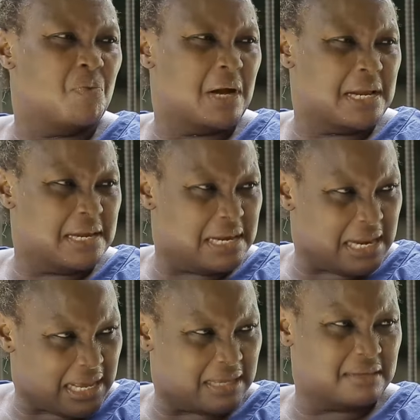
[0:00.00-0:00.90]

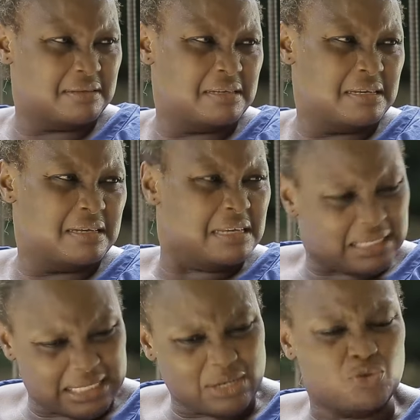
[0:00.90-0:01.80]
Mwane.
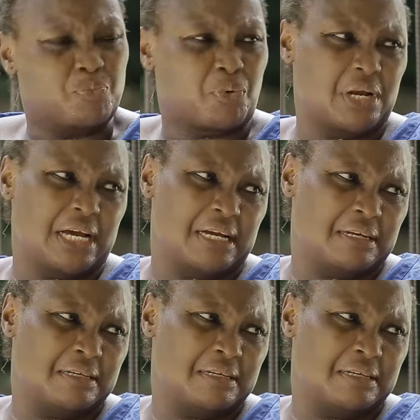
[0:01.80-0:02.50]
He's a good brother.